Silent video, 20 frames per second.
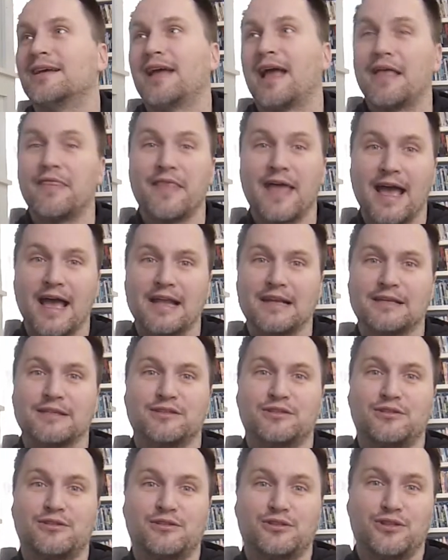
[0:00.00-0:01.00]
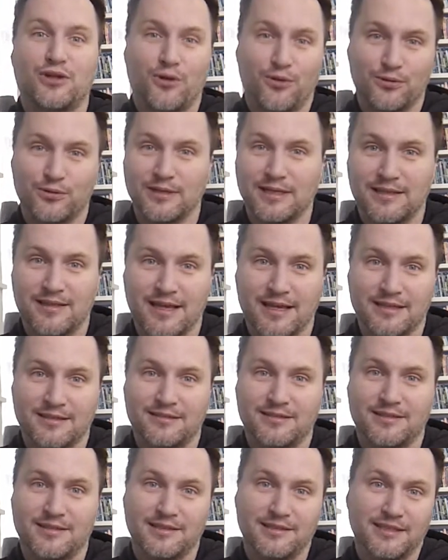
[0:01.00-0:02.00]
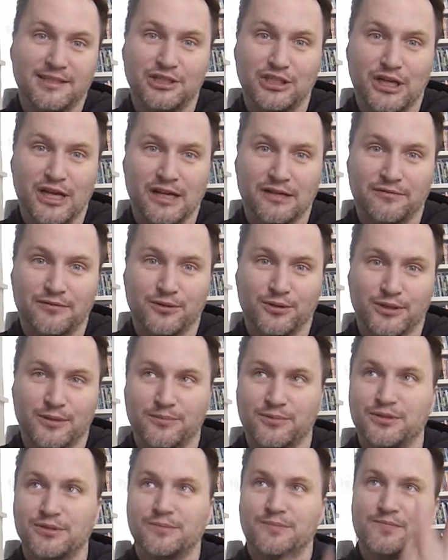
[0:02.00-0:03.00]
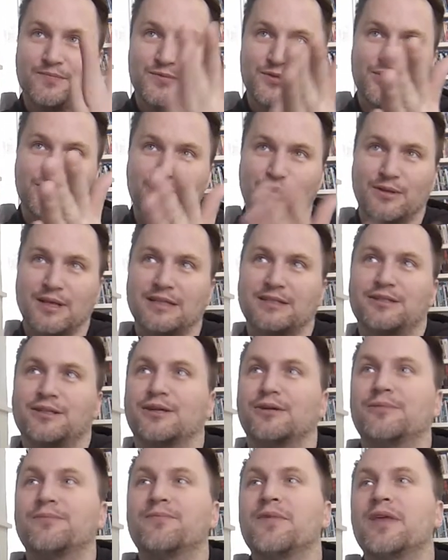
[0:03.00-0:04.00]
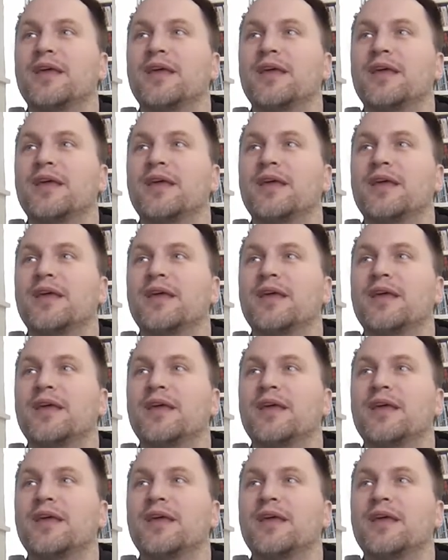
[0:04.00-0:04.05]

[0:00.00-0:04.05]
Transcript: And that is totally thanks to the DJI forums. So let's go.